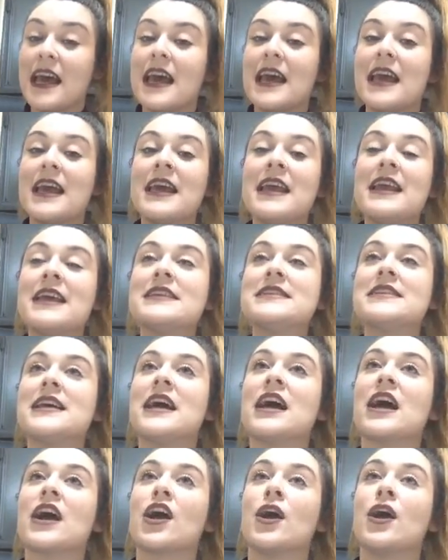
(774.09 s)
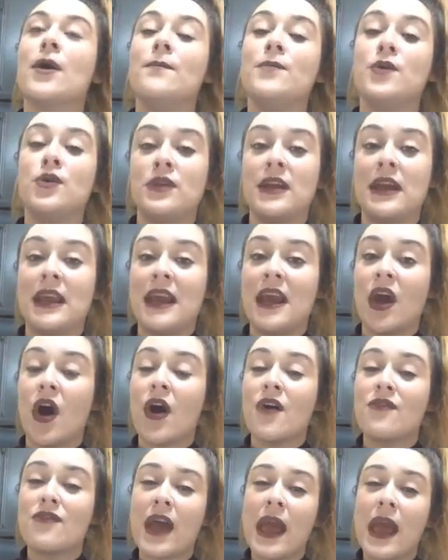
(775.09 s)
it is a community
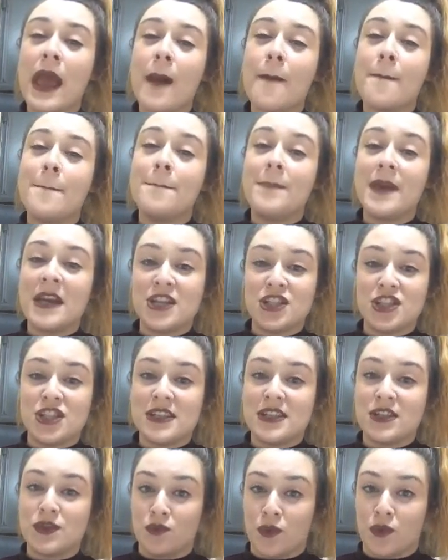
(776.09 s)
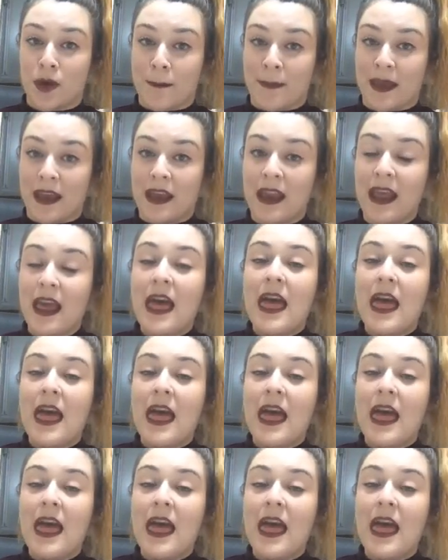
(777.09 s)
of ambitious women